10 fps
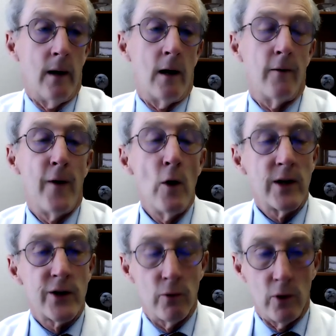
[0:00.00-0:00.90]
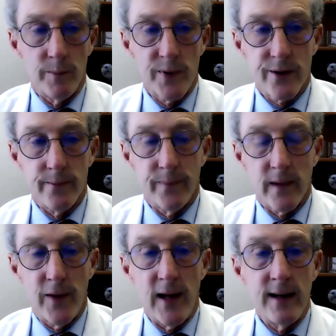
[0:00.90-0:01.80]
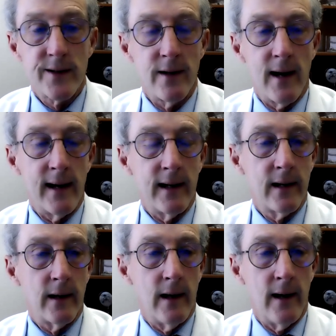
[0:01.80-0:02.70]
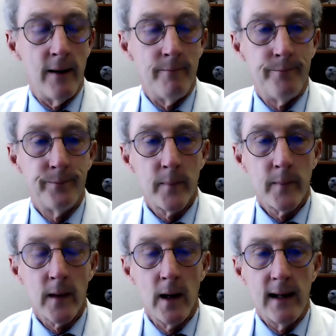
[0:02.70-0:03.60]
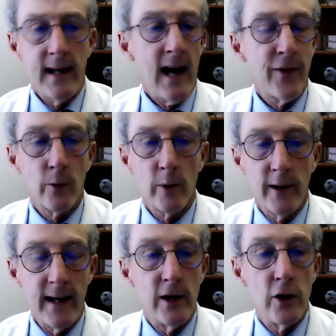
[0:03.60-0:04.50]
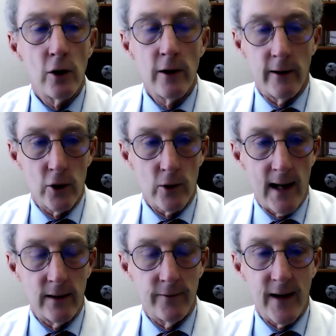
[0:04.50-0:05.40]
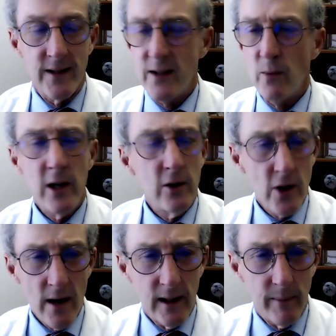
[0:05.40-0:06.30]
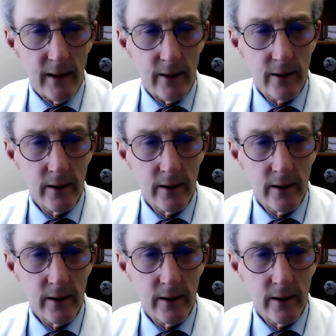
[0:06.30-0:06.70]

our focus groups things like um, catheter related urinary tract infections, they said, what are you talking about?